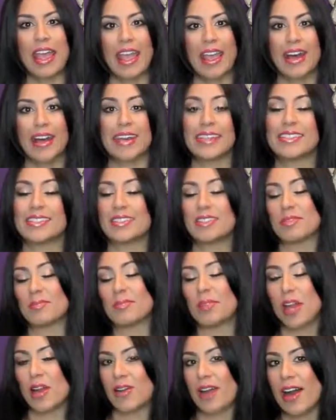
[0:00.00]
I did a
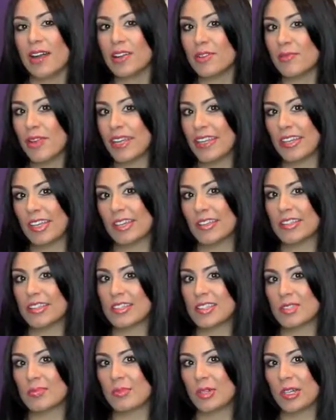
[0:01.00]
blowout on my hair
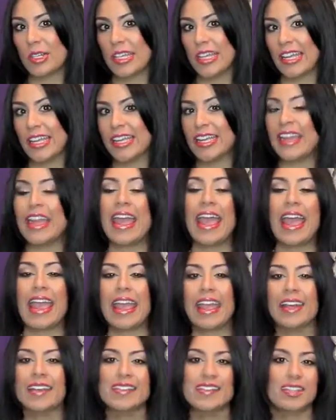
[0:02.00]
this morning,
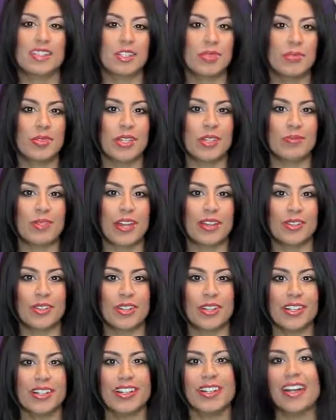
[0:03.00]
and to complete my
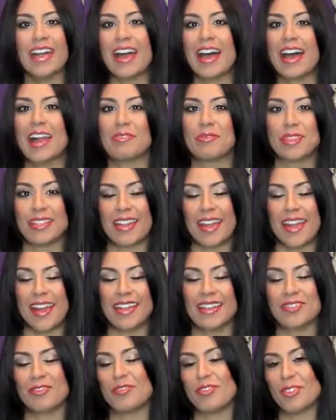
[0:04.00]
look, I went
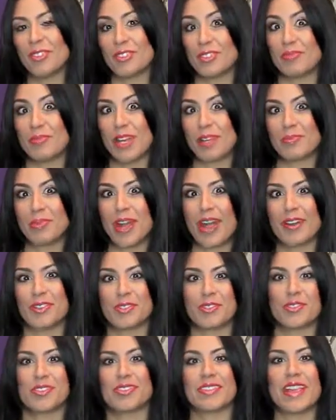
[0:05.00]
ahead and filled in my
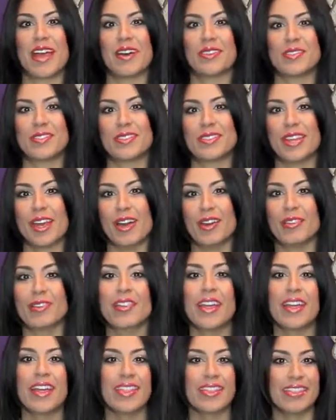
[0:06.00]
brows just now.
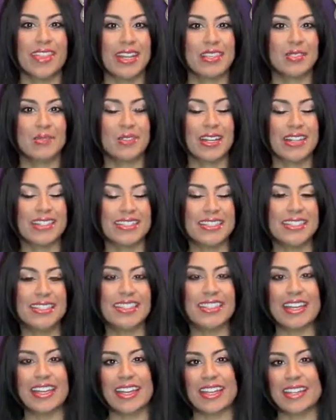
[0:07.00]
So that's what I
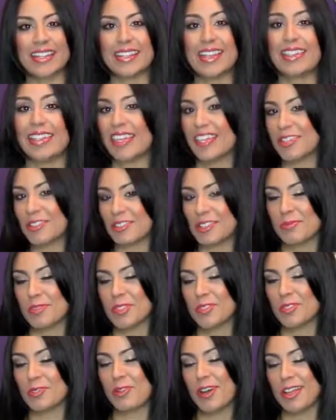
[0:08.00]
did, and thank you so
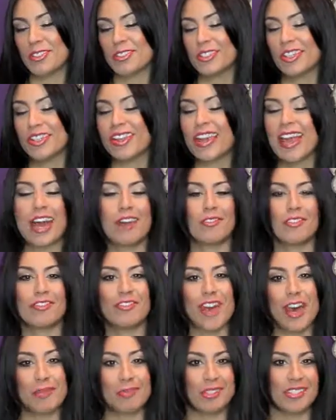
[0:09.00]
much for watching. Have a
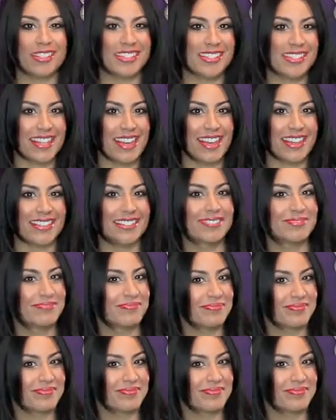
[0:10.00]
fabulous day.